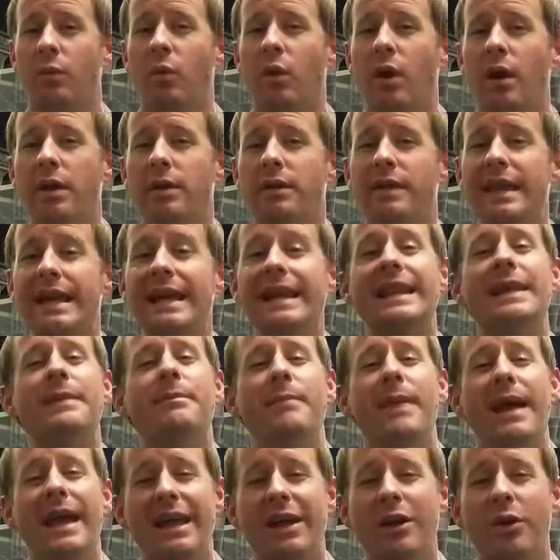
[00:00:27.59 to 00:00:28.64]
One thing that
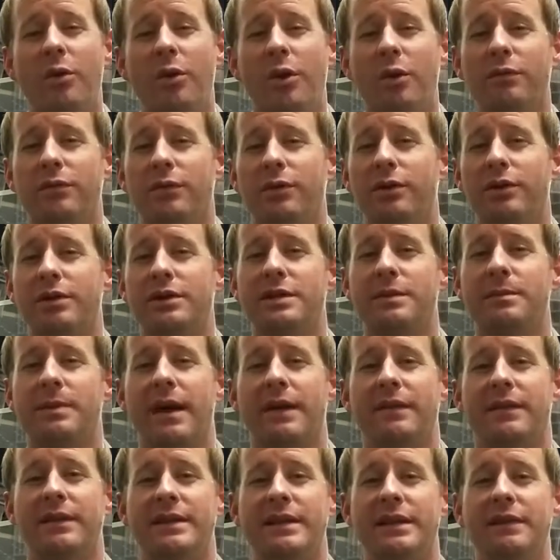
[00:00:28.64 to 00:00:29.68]
may go overlooked
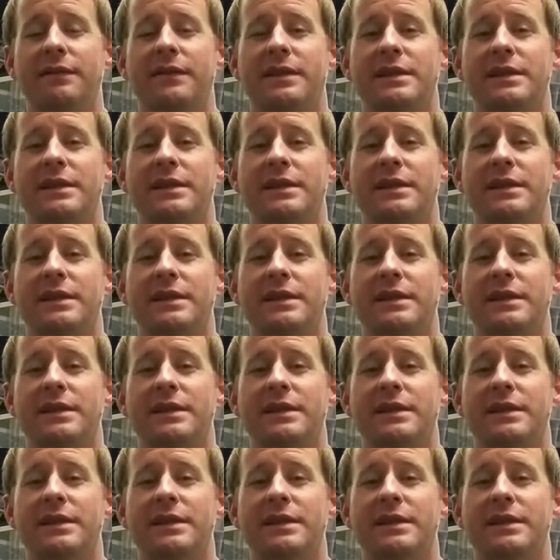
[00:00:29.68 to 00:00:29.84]
about the